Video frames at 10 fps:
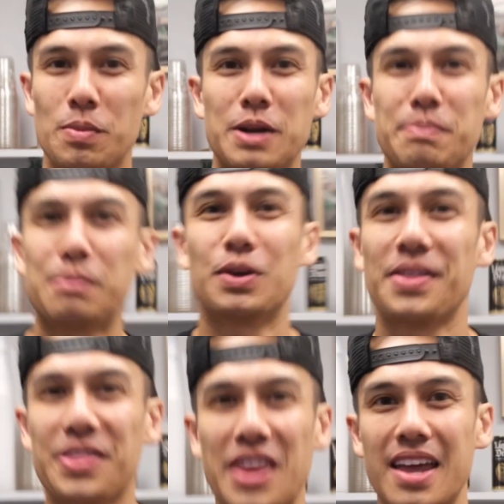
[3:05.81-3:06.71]
many people to
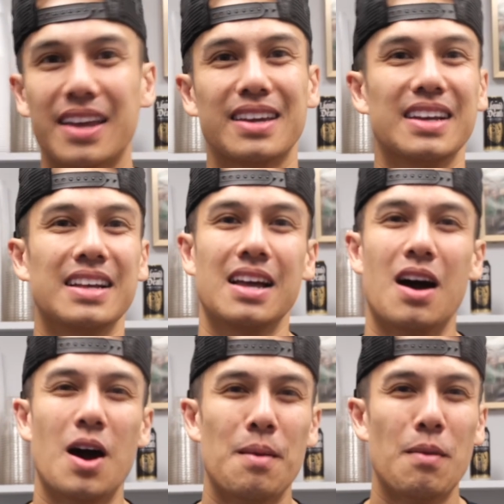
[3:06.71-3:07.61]
thank.
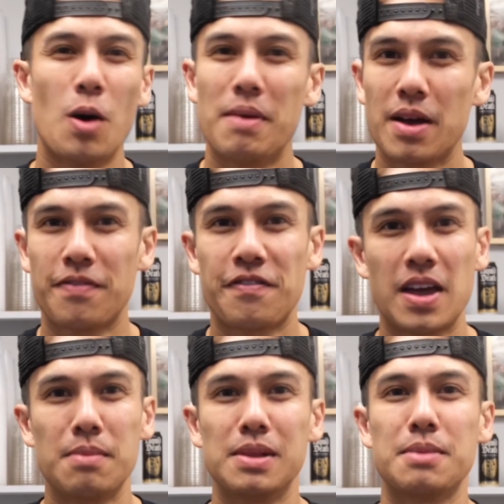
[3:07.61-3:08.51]
Um, all my
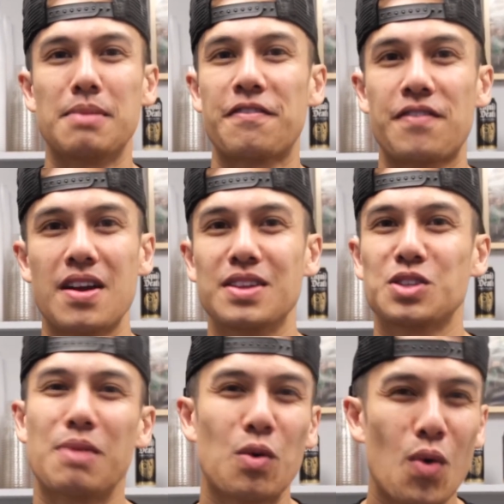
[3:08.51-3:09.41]
family, my
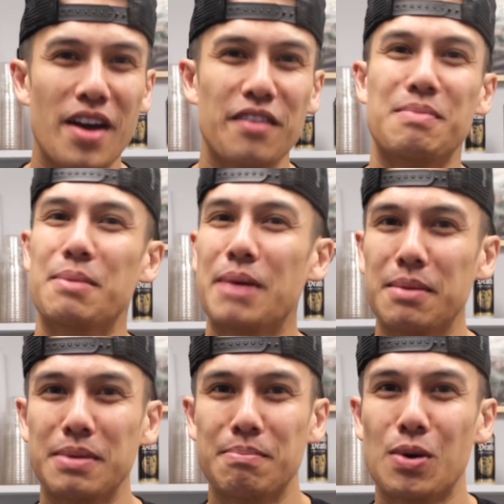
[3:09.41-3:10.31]
friends, my wife, my
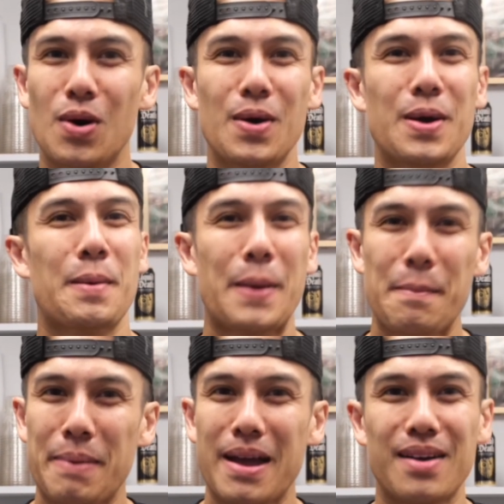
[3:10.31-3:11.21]
baby boy, my
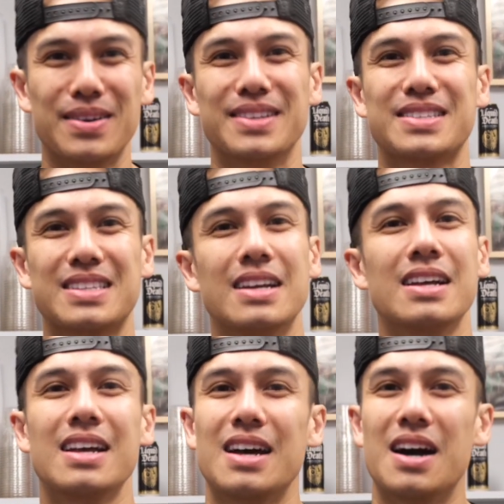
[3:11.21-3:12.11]
parents,
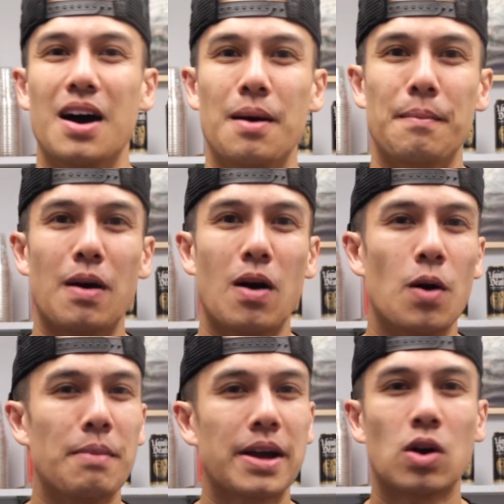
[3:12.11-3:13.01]
um,
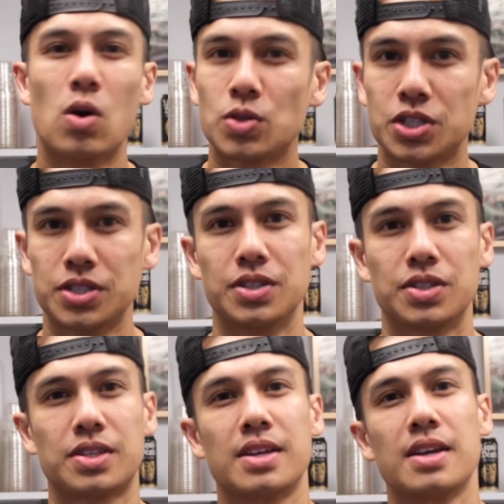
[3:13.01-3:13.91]
all my coaches.
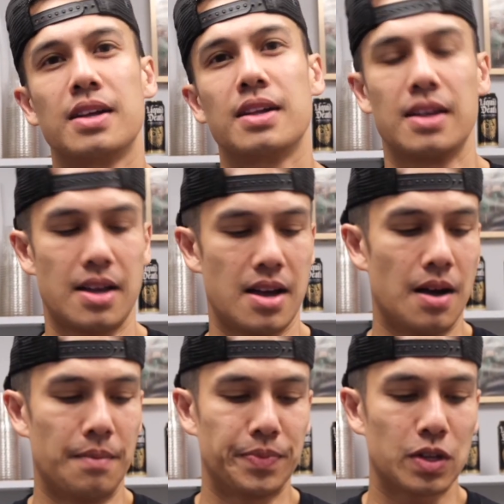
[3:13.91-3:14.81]

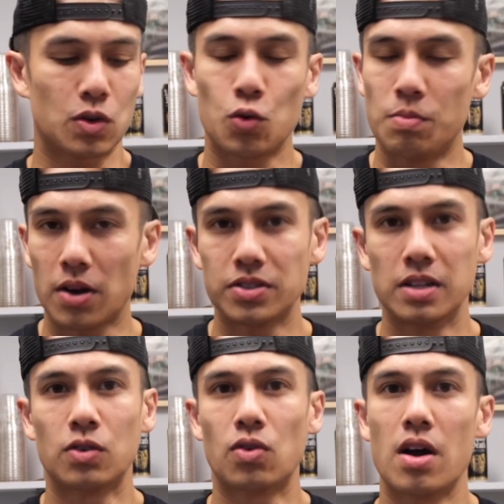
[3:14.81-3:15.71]
Um, Kumar
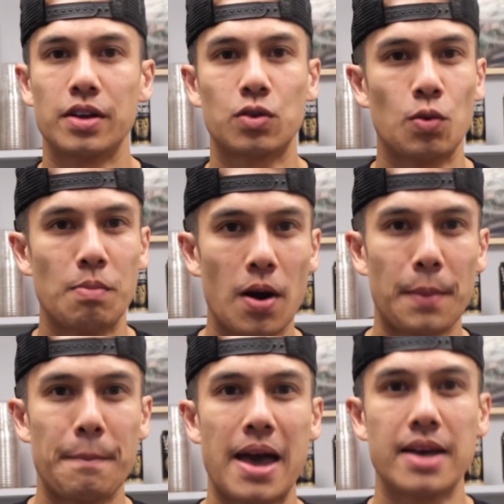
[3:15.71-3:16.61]
Dellagrotte, Kumar
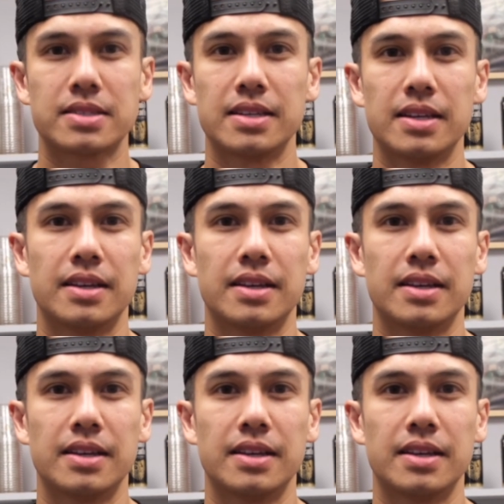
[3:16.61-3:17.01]
Massey,